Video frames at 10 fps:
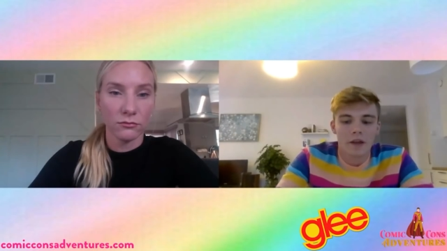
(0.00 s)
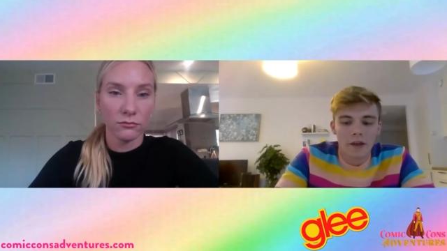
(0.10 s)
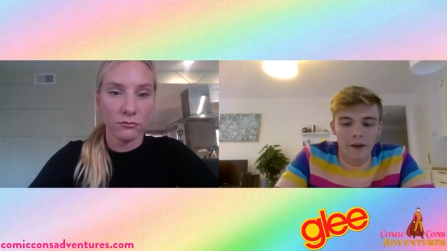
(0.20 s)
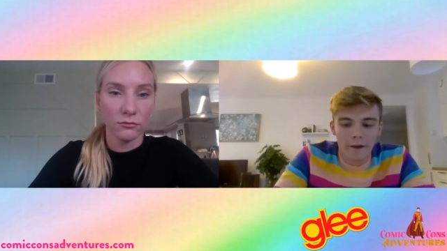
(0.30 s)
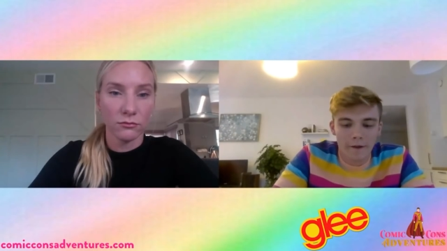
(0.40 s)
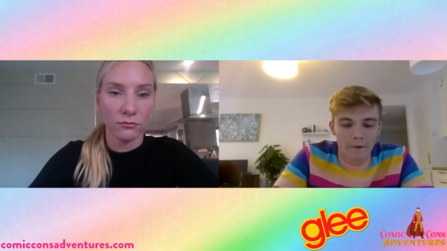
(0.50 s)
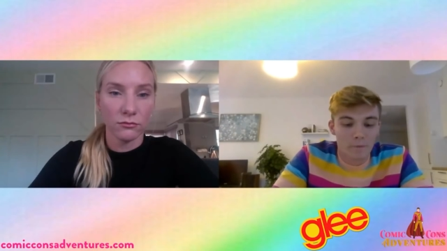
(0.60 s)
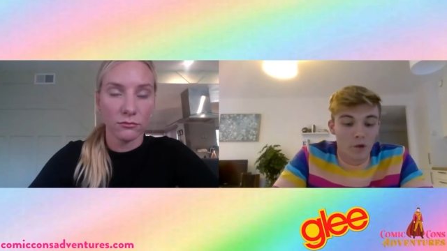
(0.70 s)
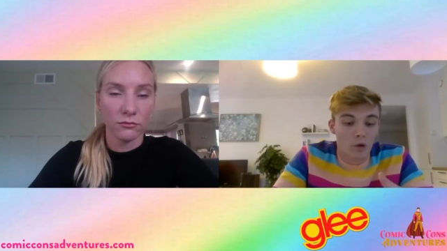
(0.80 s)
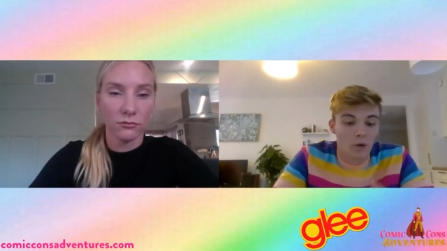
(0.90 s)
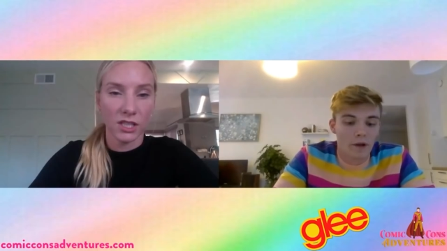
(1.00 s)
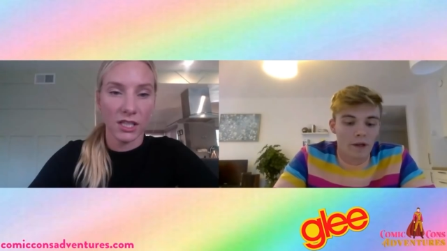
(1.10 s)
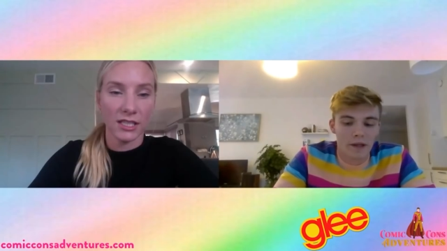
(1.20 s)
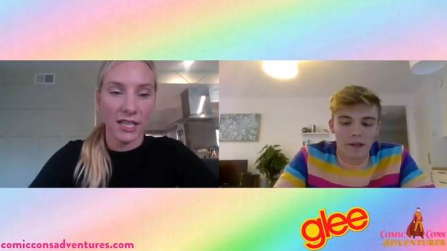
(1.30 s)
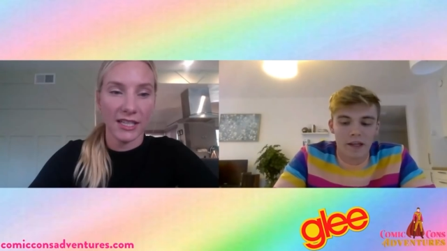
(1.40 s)
Speaker 1: Um, so
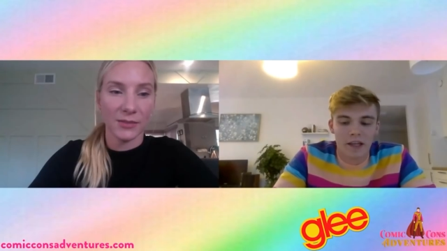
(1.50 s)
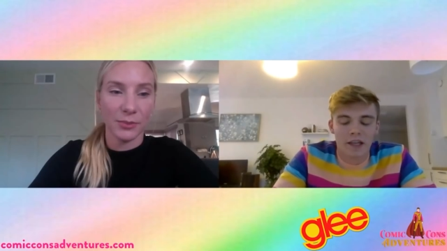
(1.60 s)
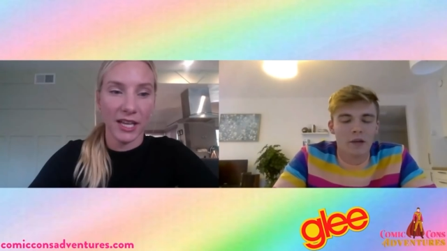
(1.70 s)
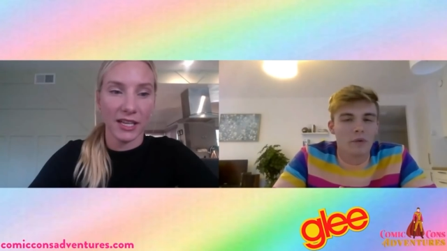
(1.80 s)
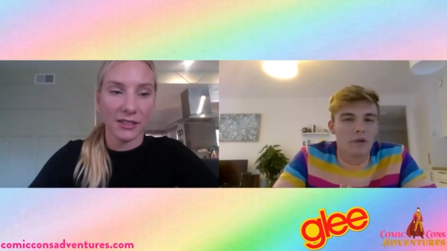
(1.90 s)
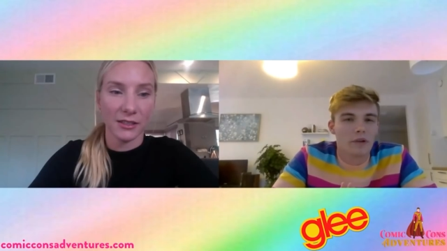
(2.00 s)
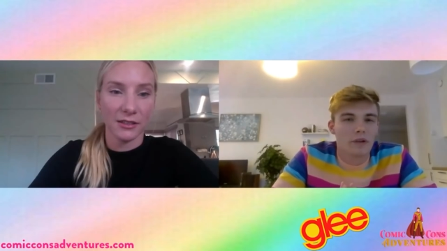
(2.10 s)
it place.